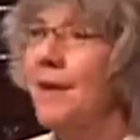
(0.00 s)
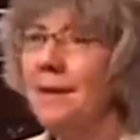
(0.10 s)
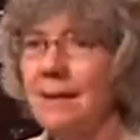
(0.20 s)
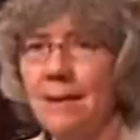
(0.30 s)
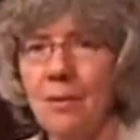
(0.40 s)

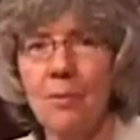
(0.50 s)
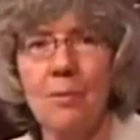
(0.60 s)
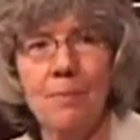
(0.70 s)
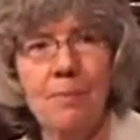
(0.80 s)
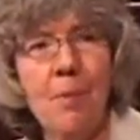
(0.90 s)
getting a little
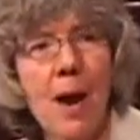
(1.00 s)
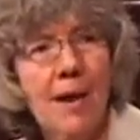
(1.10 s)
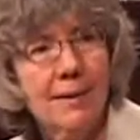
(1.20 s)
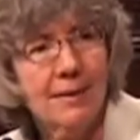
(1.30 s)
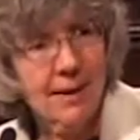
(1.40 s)

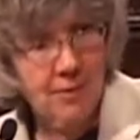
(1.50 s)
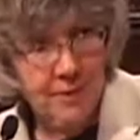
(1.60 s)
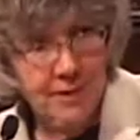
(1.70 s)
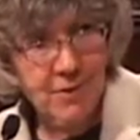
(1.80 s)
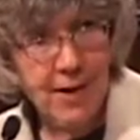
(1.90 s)
wild and
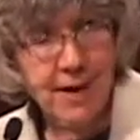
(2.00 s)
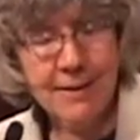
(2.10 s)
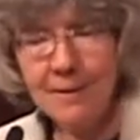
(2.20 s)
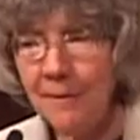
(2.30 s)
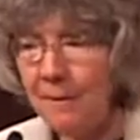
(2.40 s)
unrestrained.
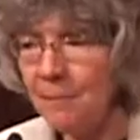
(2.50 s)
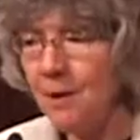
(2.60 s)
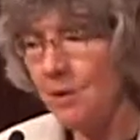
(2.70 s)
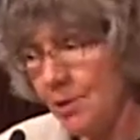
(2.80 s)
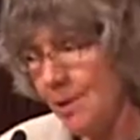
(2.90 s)

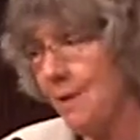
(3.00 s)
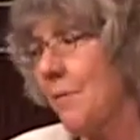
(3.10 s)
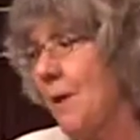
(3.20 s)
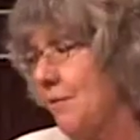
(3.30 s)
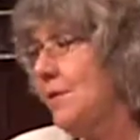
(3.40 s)
Usually the
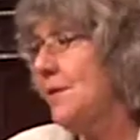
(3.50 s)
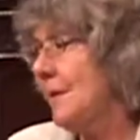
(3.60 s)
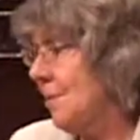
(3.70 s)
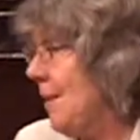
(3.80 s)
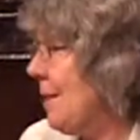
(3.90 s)

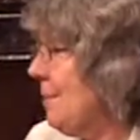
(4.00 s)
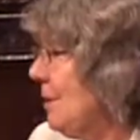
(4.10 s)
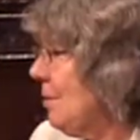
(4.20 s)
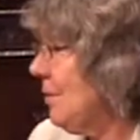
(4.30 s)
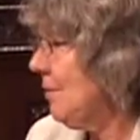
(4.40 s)
refugees around
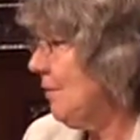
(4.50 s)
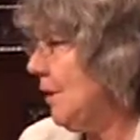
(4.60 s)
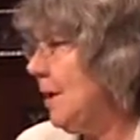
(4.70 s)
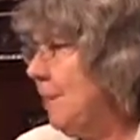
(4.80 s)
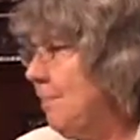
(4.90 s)
me were
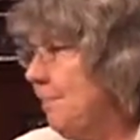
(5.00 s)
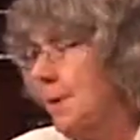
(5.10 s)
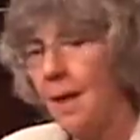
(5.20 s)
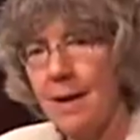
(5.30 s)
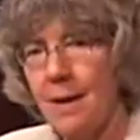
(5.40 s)
very
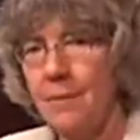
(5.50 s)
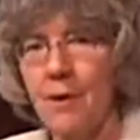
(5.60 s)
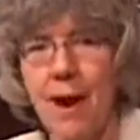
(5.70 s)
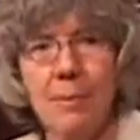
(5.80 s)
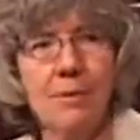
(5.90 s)
polite on
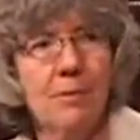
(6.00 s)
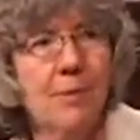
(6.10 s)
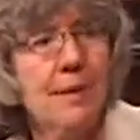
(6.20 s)
their absolute